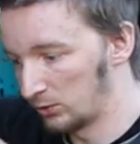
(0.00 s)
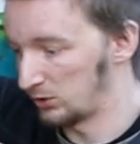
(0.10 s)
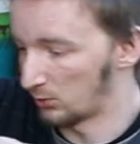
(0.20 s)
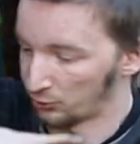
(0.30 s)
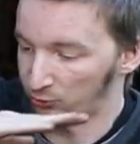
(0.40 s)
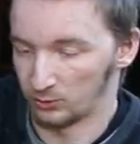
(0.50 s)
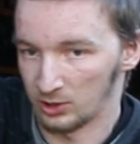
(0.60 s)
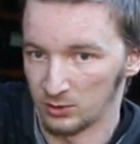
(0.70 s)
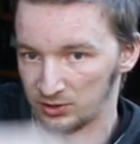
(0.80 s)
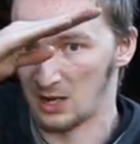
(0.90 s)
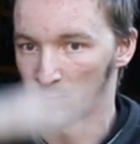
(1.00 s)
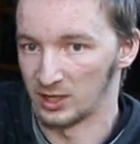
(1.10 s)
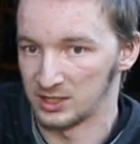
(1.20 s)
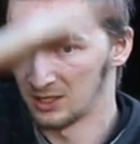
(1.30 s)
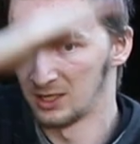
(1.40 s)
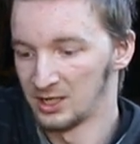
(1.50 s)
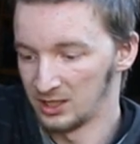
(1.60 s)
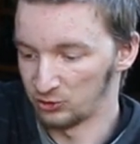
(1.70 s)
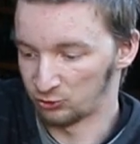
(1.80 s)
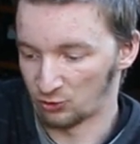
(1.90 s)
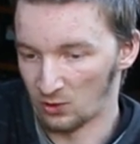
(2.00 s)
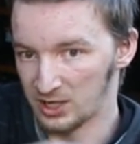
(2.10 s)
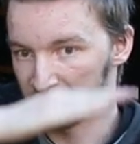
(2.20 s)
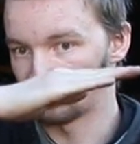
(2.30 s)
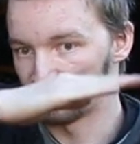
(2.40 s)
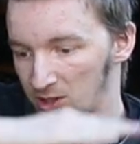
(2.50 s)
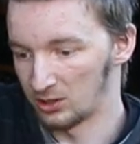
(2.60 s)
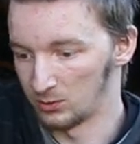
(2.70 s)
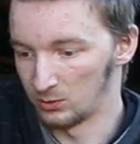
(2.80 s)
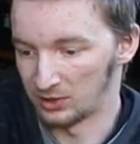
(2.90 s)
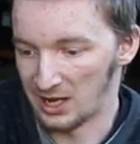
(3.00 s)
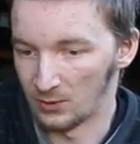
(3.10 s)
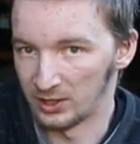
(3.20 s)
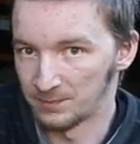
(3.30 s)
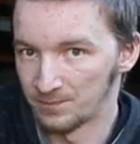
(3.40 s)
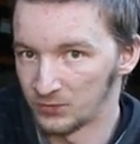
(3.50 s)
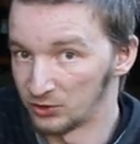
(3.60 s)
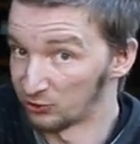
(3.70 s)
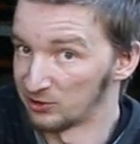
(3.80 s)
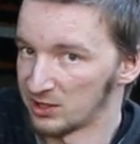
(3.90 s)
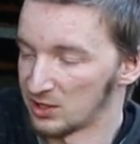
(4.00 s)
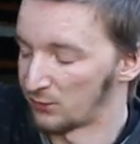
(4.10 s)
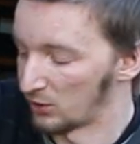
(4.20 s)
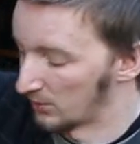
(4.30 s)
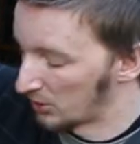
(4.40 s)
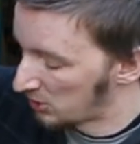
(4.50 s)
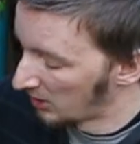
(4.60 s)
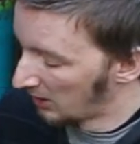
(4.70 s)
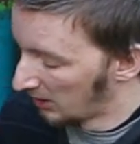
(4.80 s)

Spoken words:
only wants to go that way, is trying to go that way. It doesn't like that very much.